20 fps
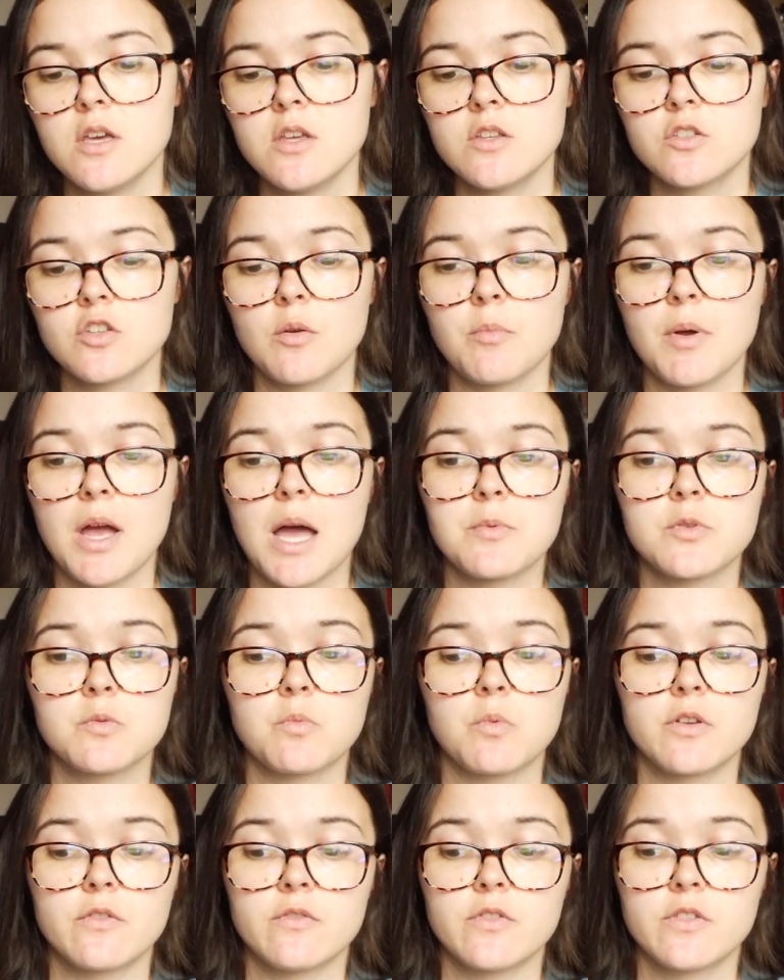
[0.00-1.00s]
So perhaps
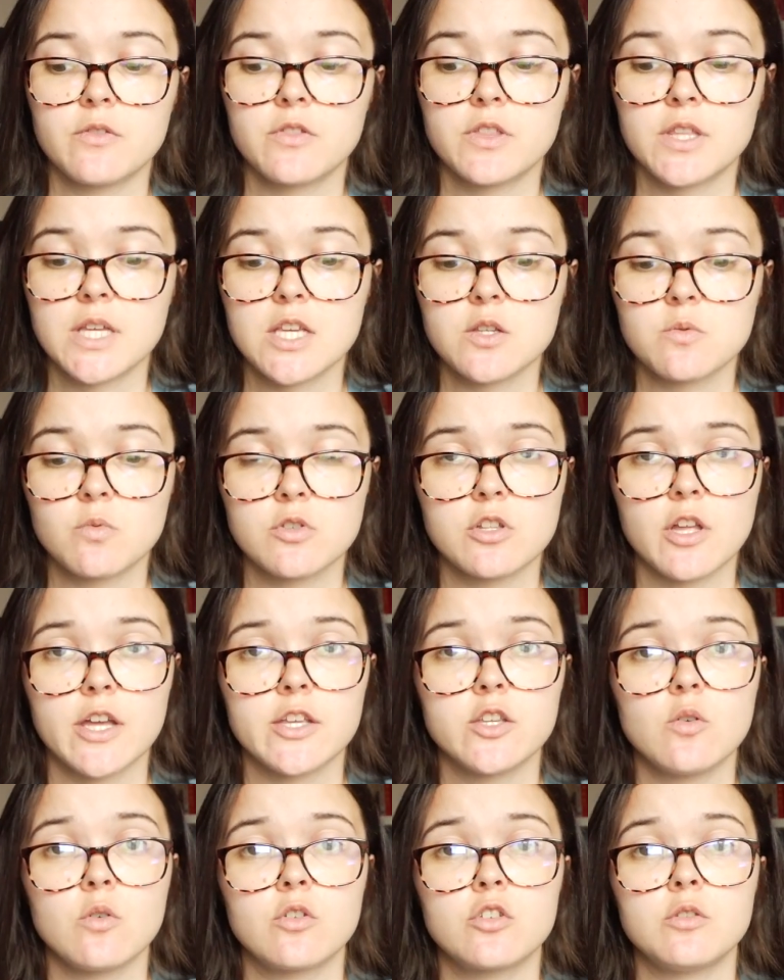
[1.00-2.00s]
one of the things was
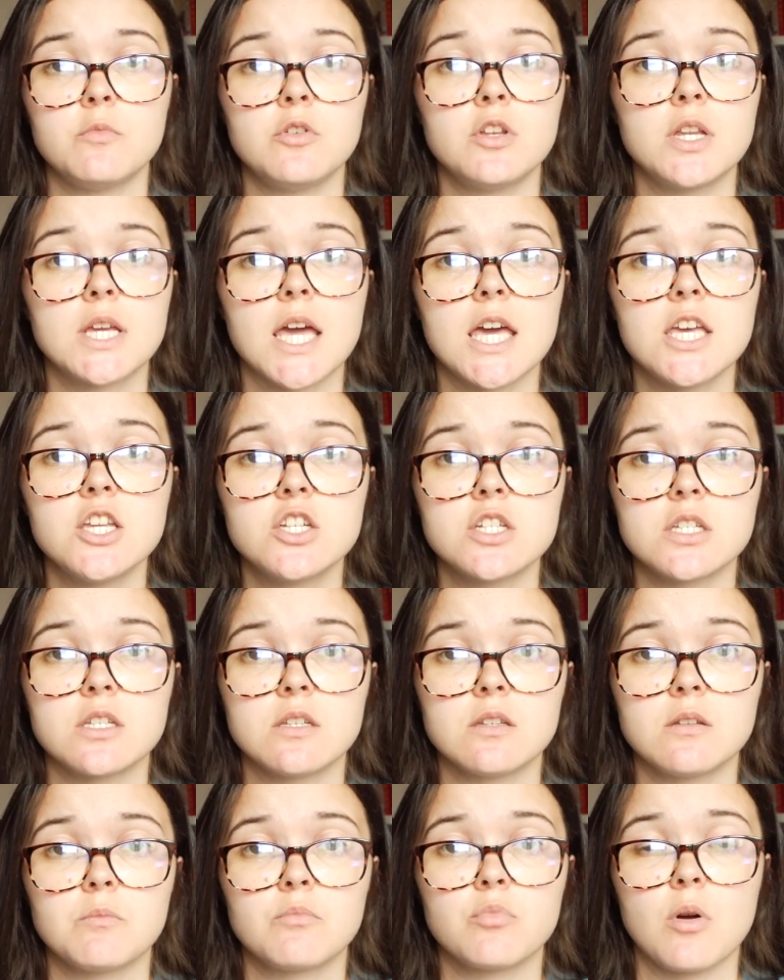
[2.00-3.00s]
like your
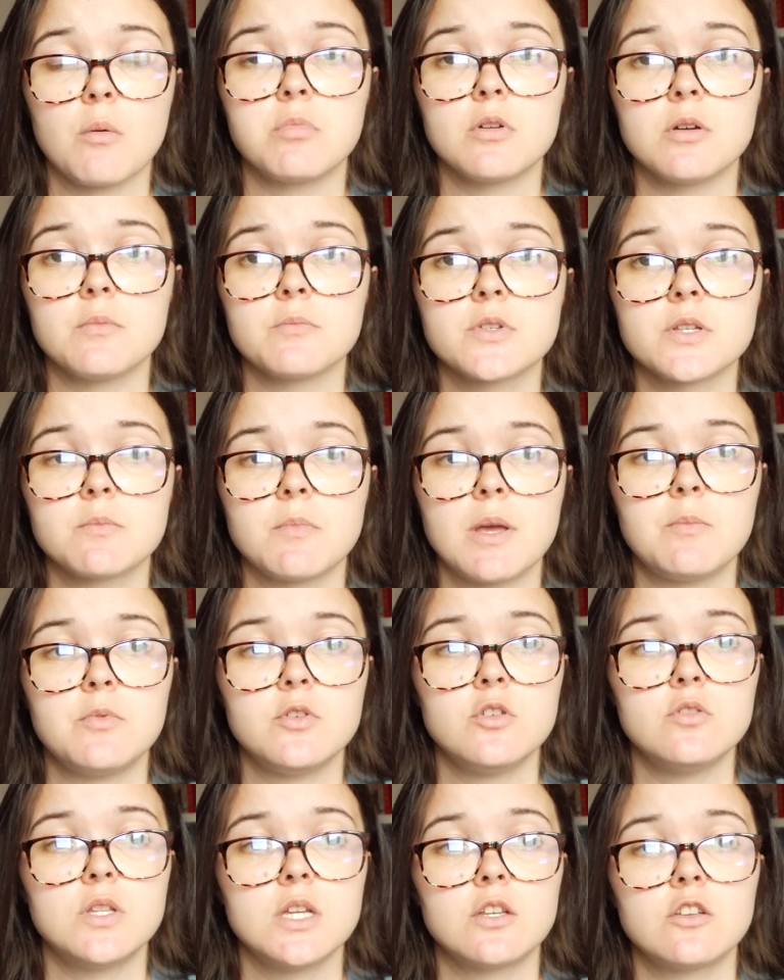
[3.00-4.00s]
communication problems. Maybe
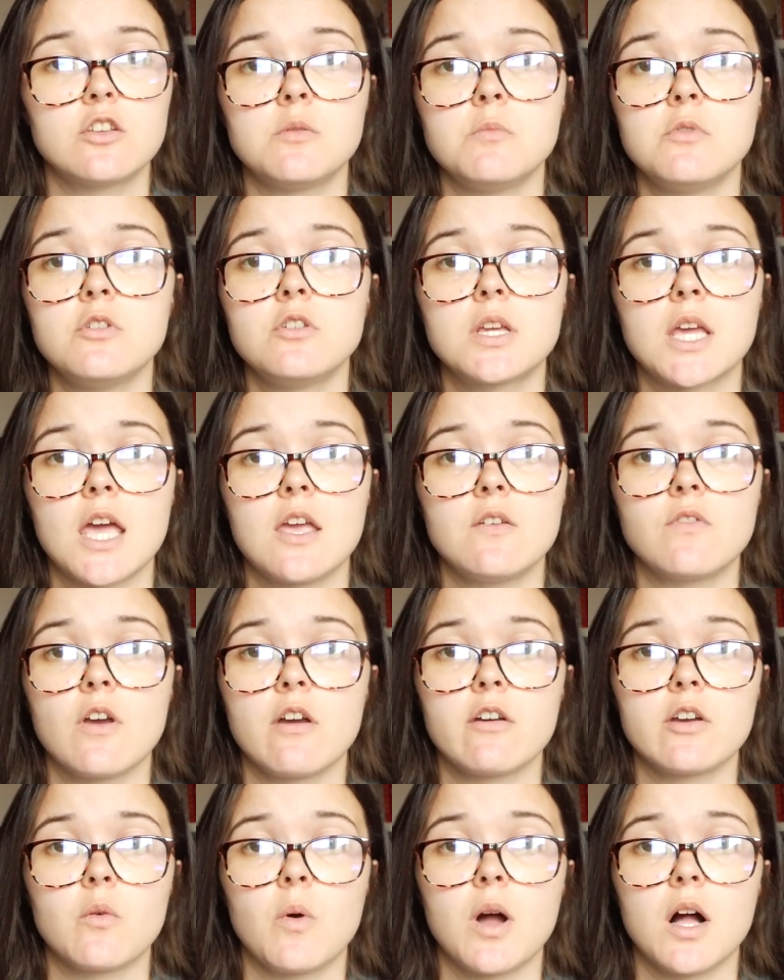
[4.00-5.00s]
you didn't communicate
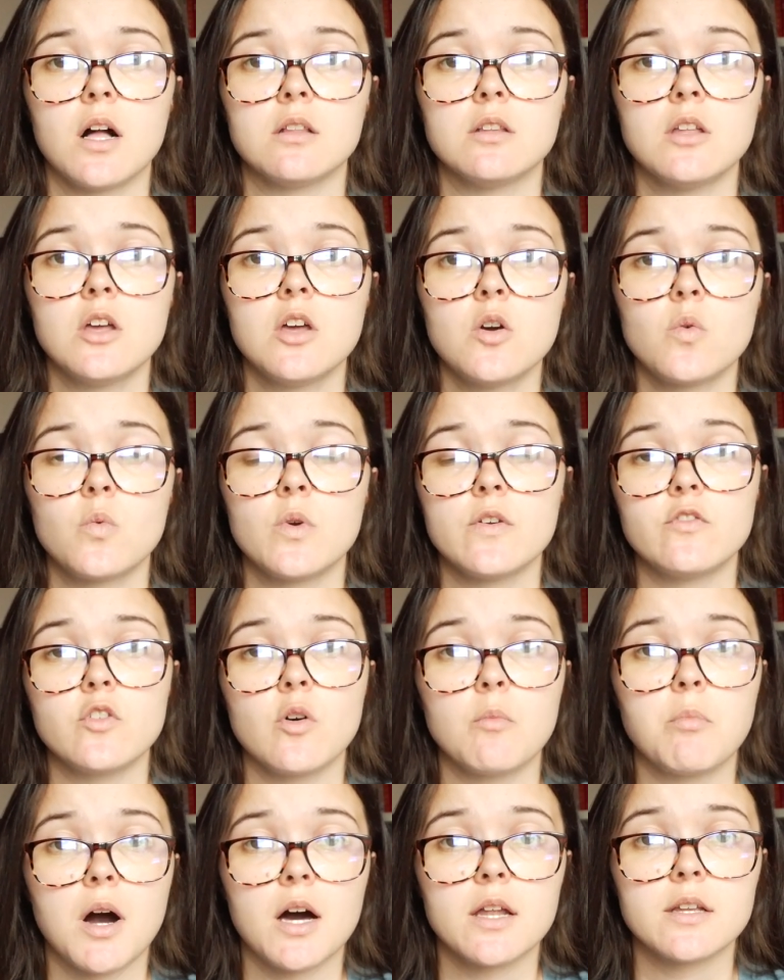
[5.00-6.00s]
very well with
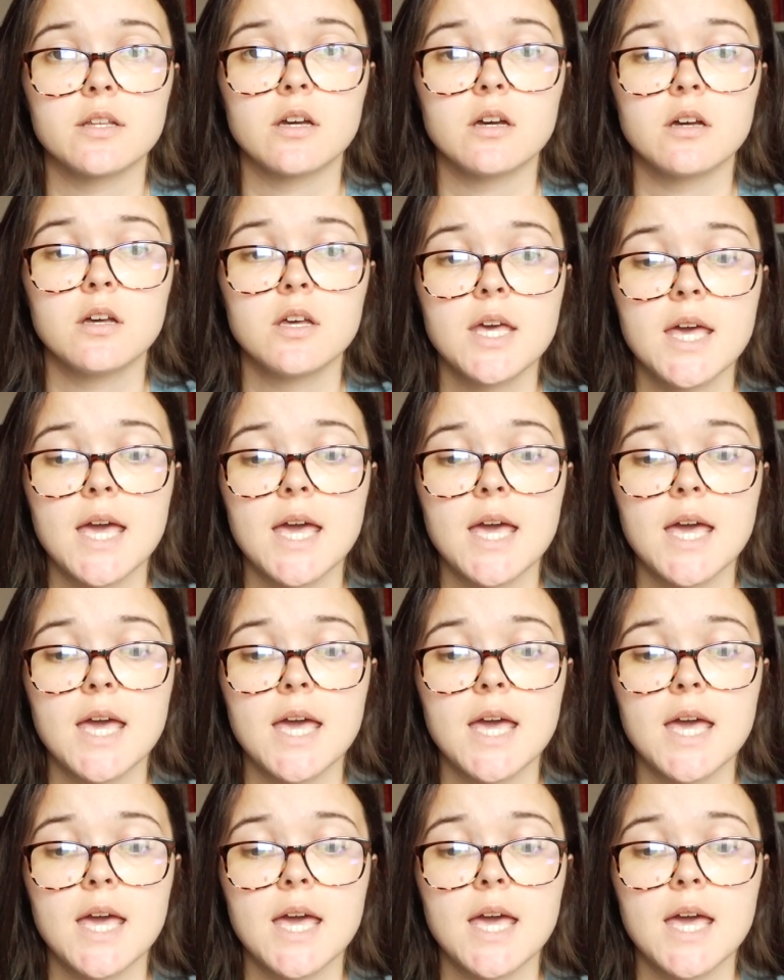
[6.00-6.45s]
your partner.